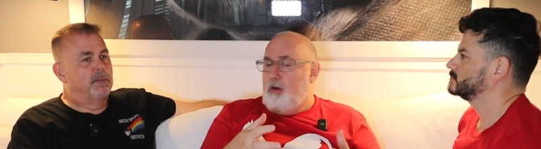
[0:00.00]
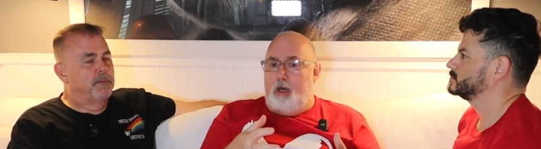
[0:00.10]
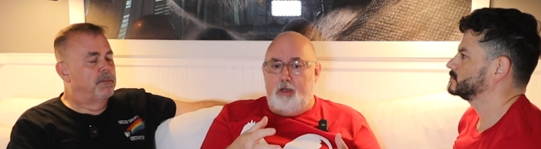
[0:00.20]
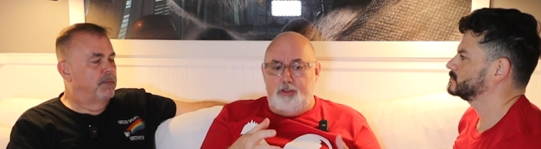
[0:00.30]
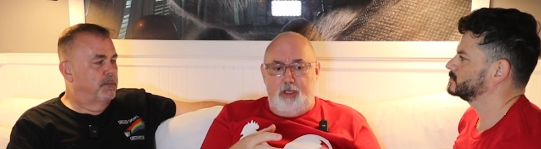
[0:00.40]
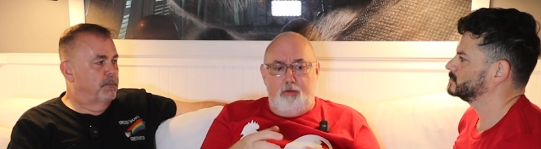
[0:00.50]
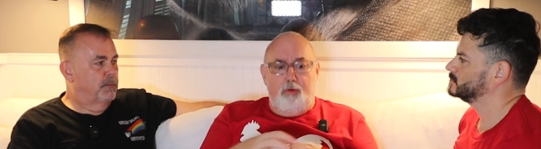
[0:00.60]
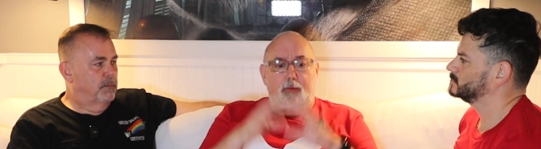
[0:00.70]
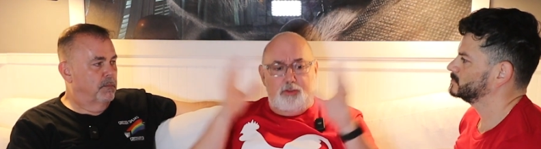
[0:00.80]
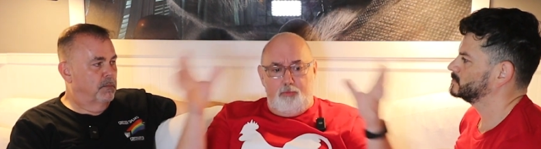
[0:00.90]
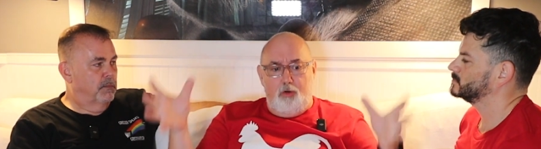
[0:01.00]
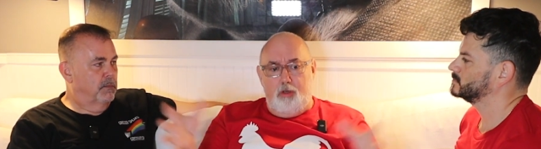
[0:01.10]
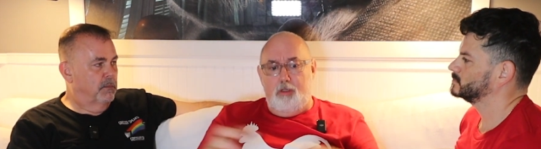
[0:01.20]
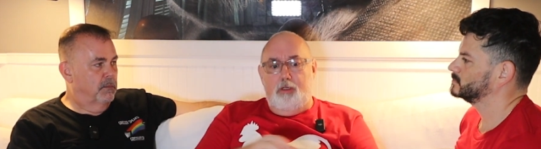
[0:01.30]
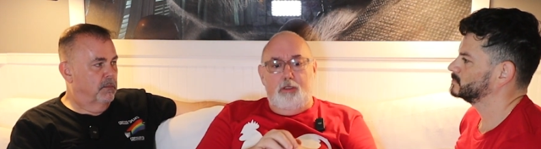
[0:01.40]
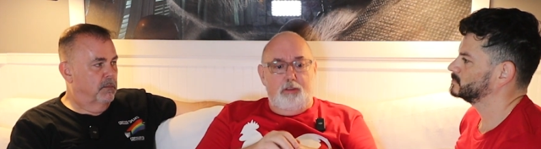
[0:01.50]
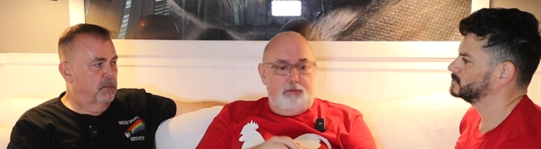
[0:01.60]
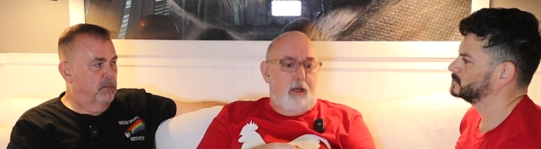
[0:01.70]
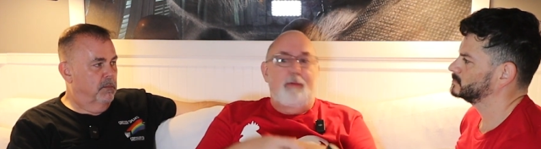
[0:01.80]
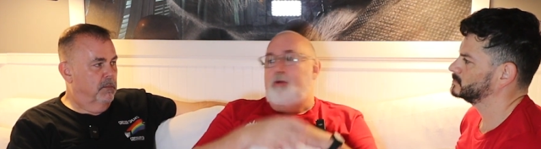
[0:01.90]
Speaker 1: On our channel, we're much more
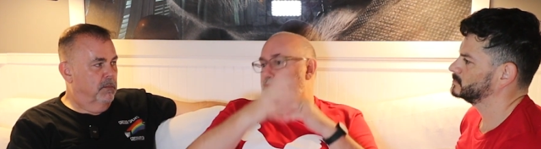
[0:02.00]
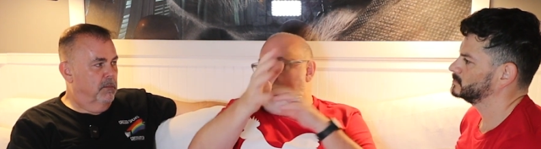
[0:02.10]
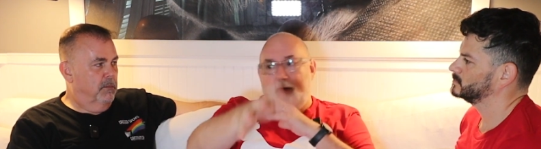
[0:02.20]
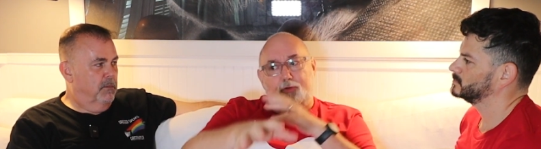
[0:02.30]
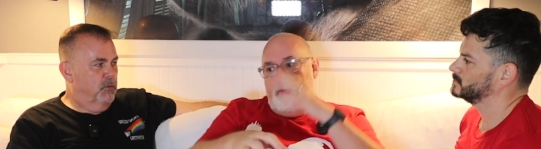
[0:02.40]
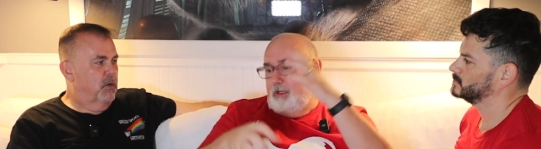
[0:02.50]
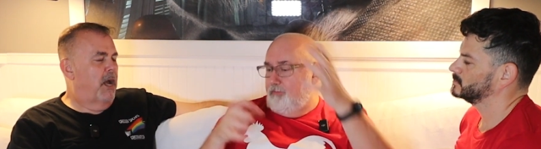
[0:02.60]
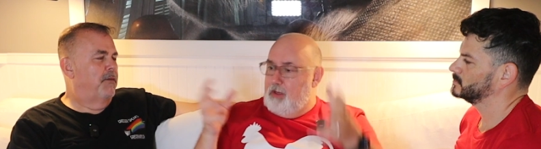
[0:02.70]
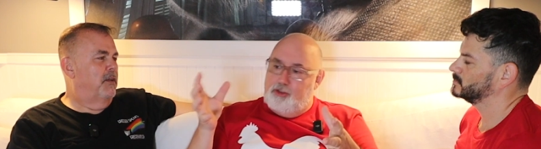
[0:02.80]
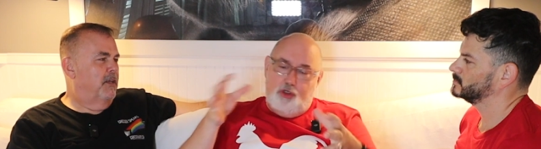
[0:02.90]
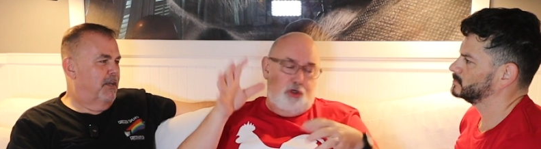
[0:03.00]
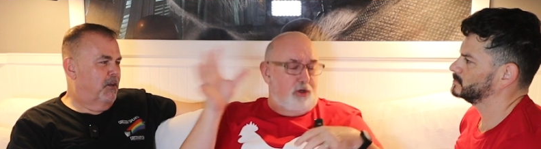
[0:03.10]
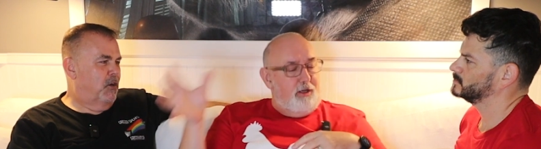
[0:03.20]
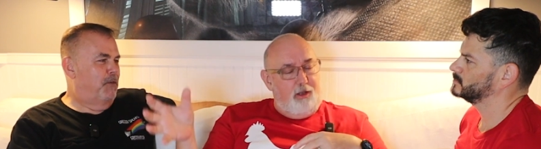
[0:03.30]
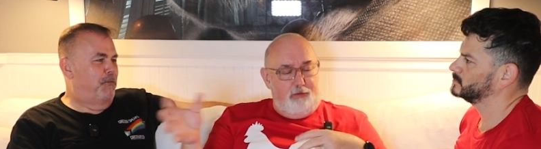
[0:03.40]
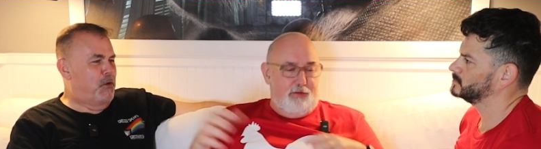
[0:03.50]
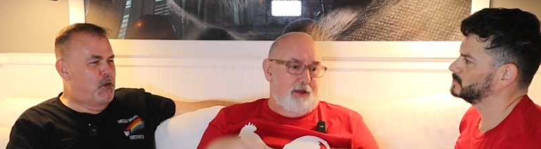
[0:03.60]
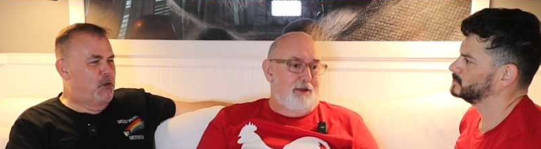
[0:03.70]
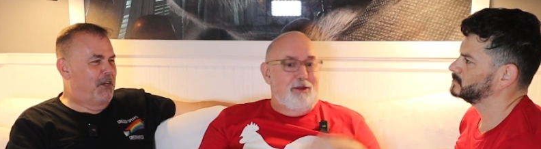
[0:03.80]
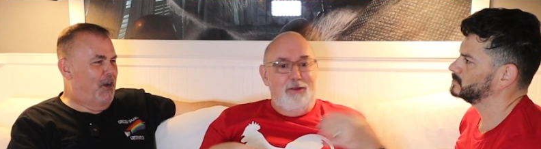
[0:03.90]
about travel and travel, adventure and, and all
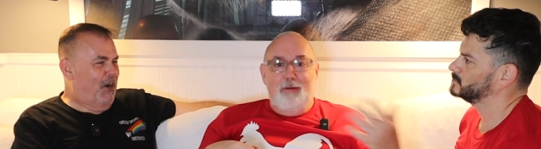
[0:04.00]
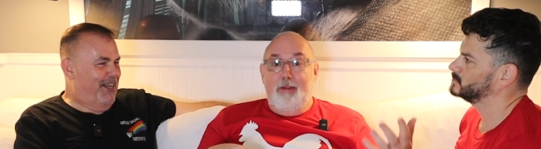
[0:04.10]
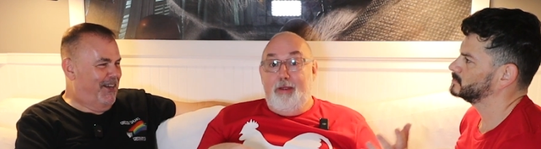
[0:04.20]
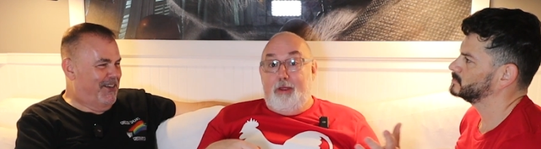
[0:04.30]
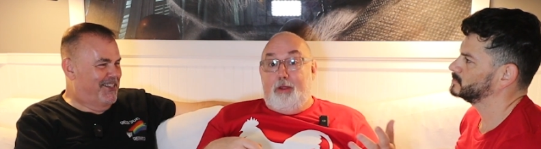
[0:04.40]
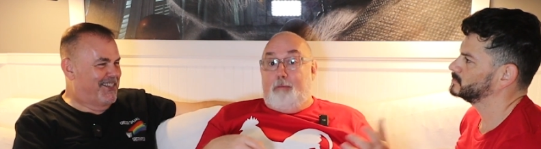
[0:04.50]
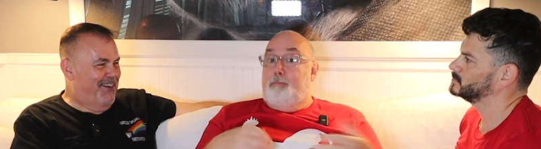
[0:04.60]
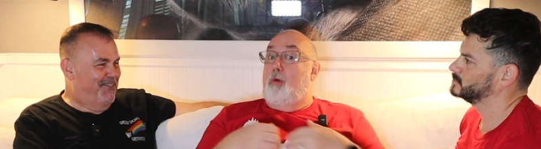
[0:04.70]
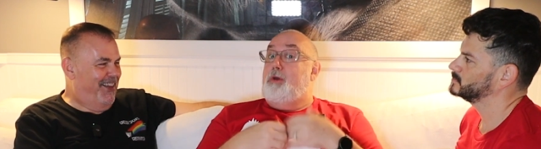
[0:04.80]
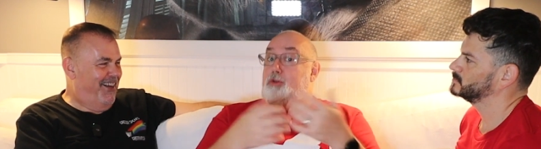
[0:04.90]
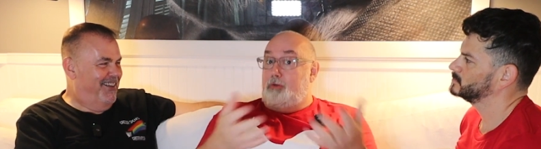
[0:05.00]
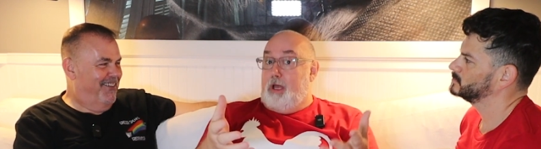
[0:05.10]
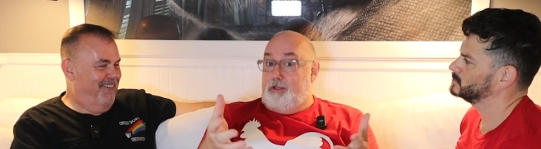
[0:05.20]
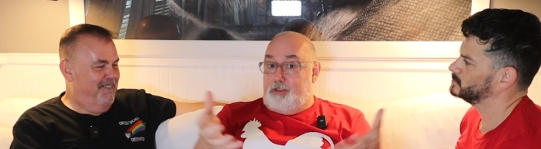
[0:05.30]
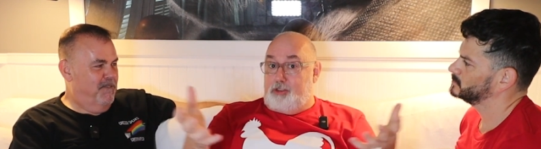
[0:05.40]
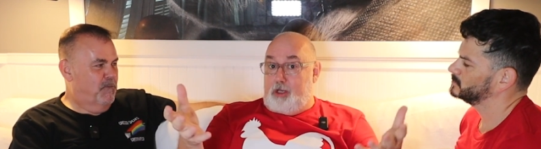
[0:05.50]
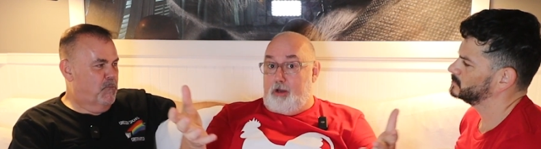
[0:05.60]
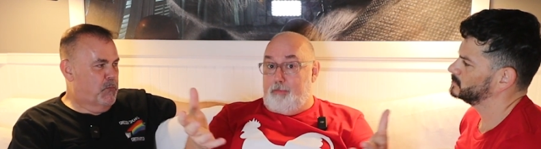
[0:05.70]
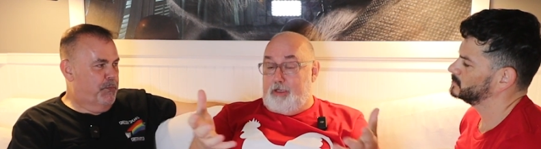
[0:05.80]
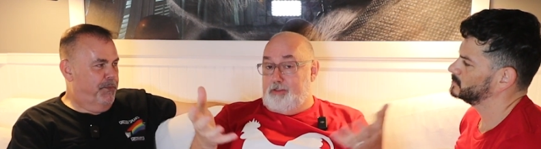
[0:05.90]
food that. and all that good stuff. But we yeah. do like to
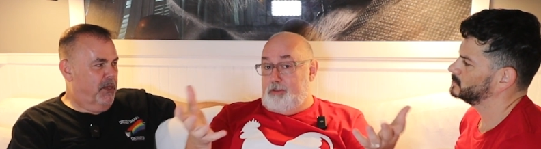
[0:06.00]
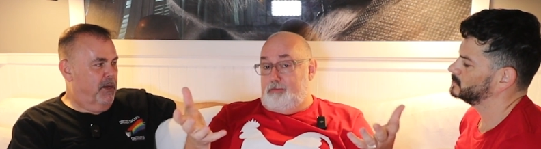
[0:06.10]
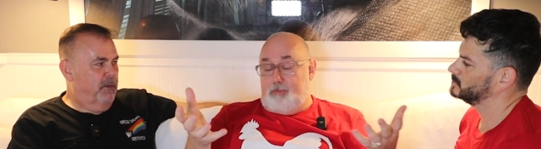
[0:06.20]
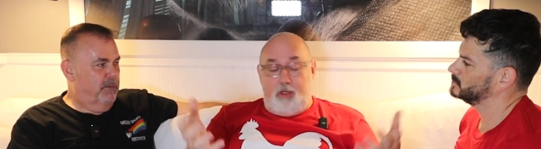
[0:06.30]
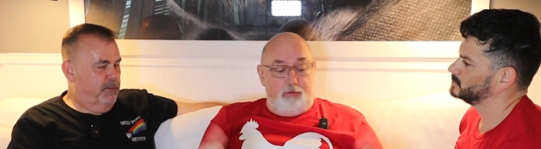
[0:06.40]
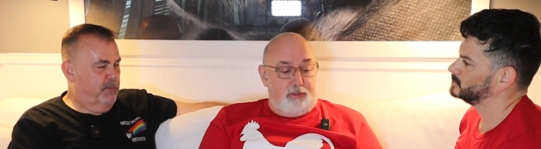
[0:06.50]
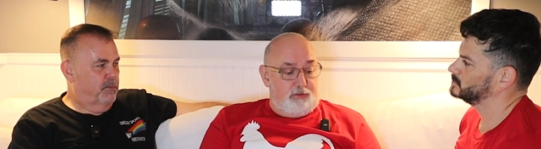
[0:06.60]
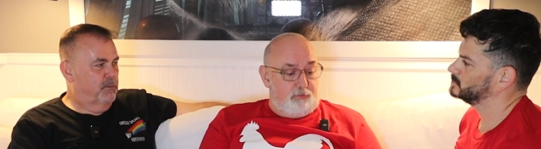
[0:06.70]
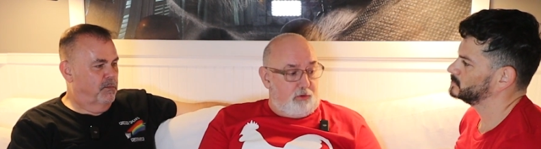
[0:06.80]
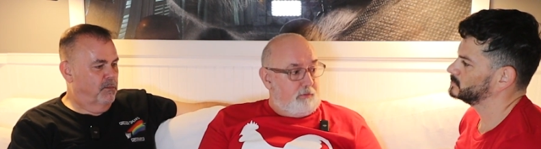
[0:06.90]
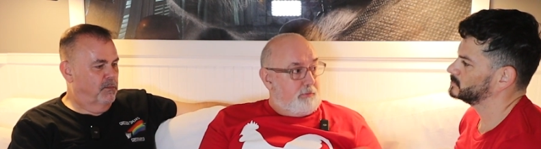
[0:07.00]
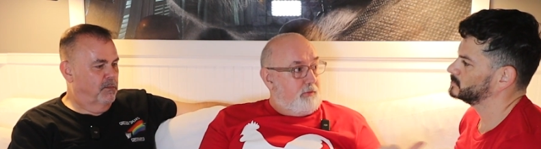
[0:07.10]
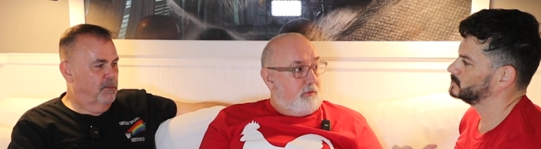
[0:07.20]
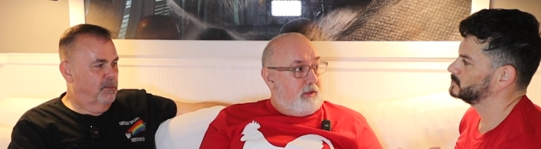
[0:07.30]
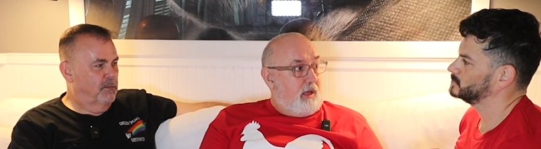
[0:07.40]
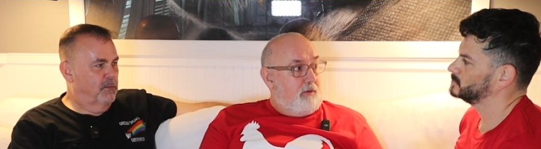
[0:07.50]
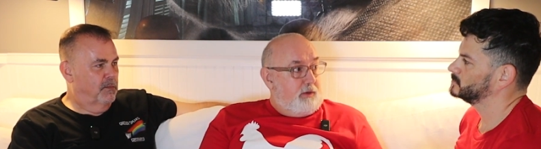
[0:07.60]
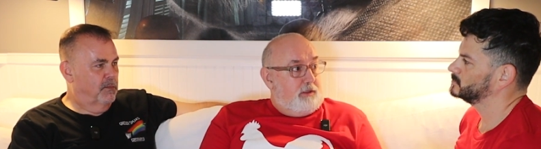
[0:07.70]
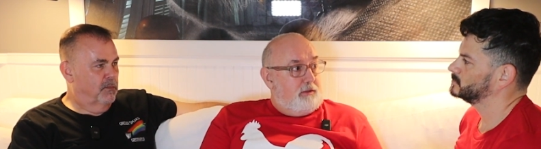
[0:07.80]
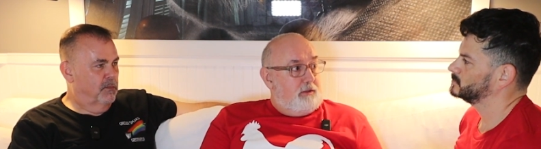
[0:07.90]
share because it you know it is important. But we yeah
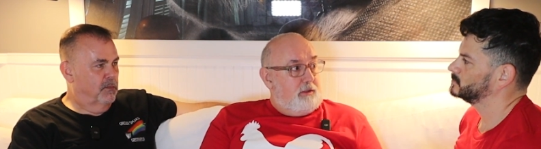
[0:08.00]
we